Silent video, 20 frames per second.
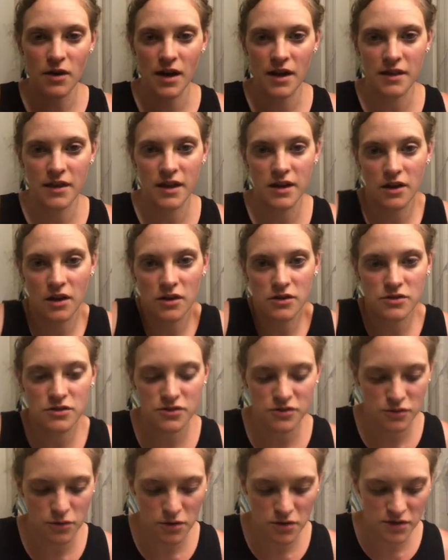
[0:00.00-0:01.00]
and then I'll
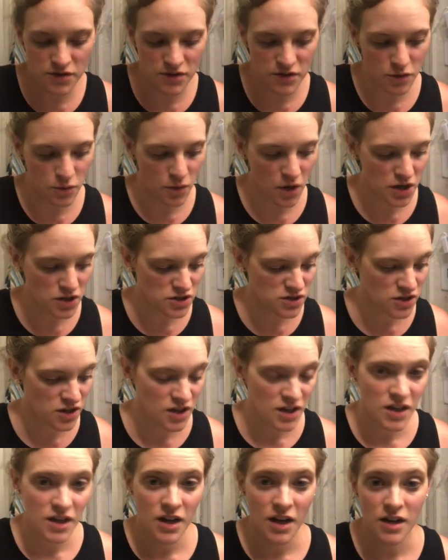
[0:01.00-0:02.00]
just throw this in the wash
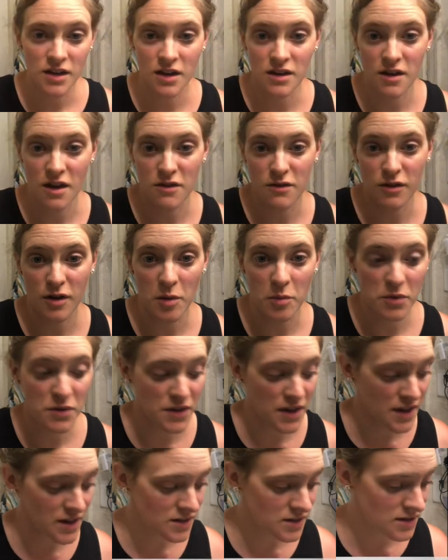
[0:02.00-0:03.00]
in another couple
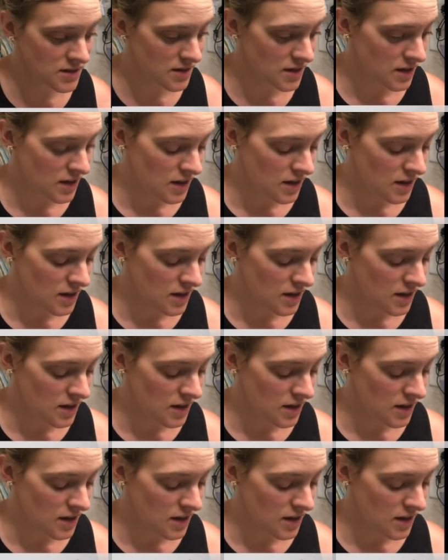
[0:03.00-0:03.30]
days.